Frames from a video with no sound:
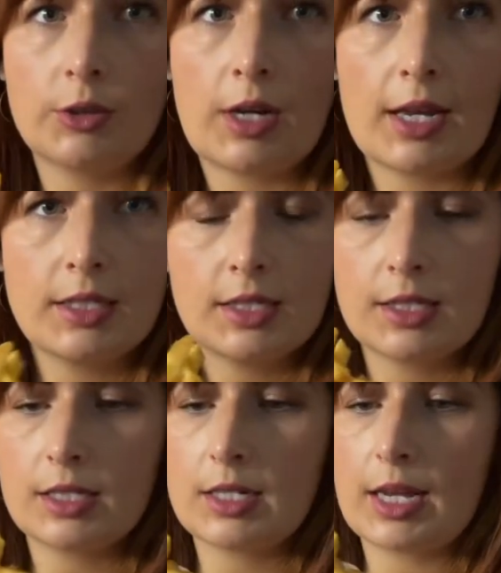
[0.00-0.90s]

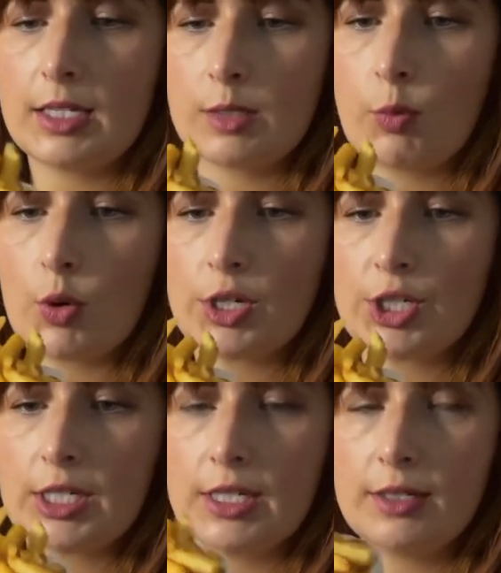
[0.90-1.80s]
Nice
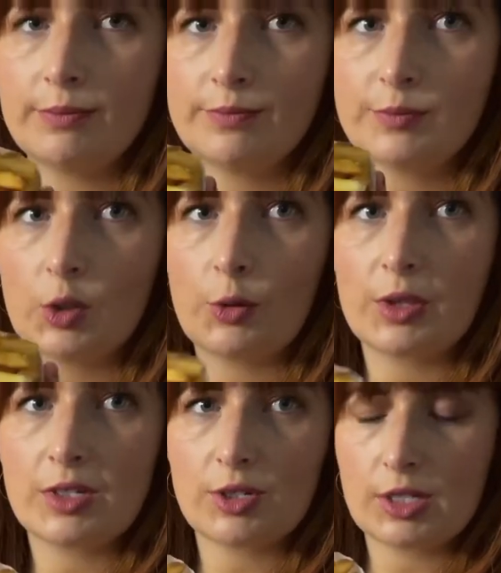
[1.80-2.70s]
portion. Ooh,
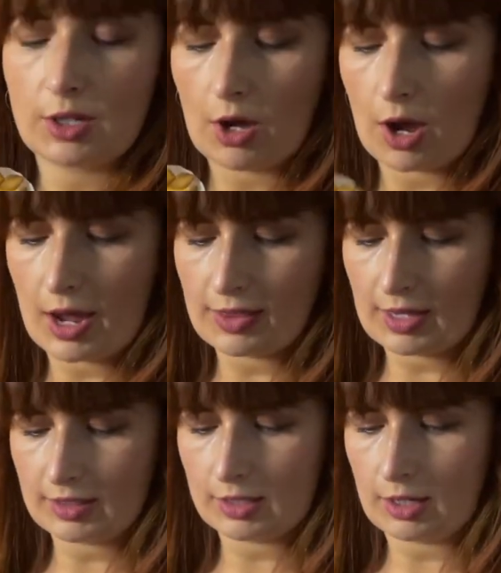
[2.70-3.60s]
these are still hot,
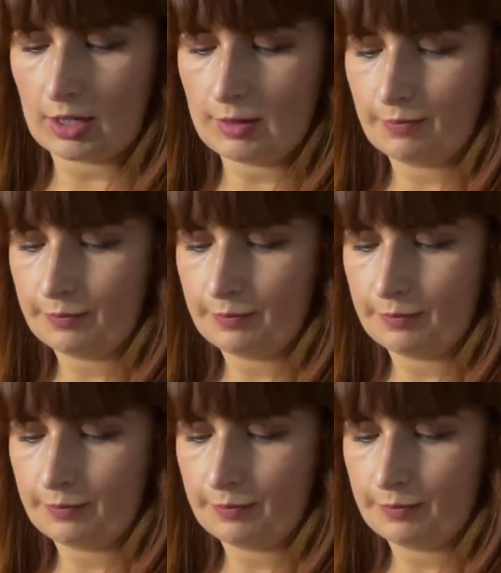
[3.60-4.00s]
that's good.